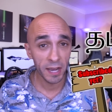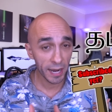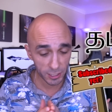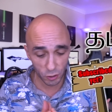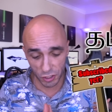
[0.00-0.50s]

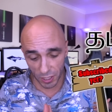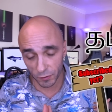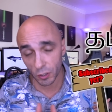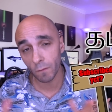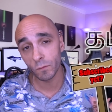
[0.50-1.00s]
and us have
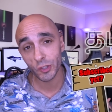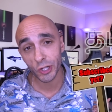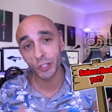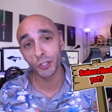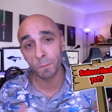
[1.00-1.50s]
a
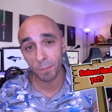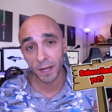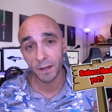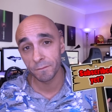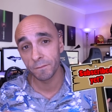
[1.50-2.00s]
conversation
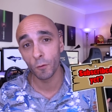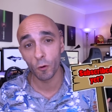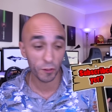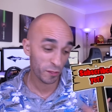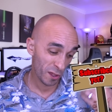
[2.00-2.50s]
back and
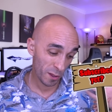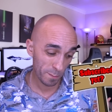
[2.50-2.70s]
forth,